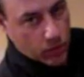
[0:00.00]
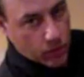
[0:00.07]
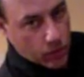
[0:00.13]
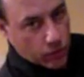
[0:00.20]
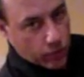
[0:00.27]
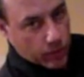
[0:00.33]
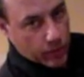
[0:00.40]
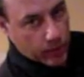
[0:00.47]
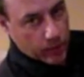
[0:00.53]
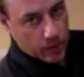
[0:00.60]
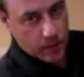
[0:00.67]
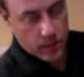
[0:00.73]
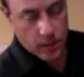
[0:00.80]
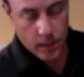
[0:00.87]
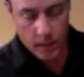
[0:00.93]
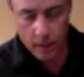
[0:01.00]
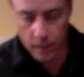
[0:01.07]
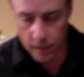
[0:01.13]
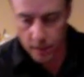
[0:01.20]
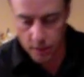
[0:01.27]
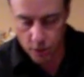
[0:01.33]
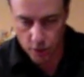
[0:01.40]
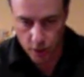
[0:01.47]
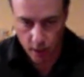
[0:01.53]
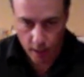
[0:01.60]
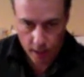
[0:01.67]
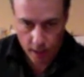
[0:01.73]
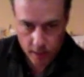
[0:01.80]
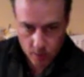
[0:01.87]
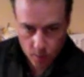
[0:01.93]
drills, hit
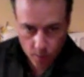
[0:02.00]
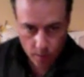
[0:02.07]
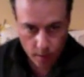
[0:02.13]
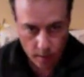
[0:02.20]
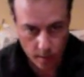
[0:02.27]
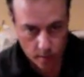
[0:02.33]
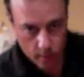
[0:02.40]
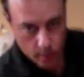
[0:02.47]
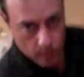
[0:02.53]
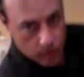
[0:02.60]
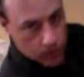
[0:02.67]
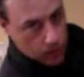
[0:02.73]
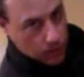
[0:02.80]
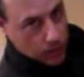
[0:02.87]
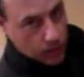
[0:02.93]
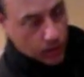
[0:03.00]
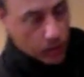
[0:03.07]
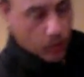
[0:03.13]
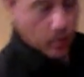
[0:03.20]
shots where, when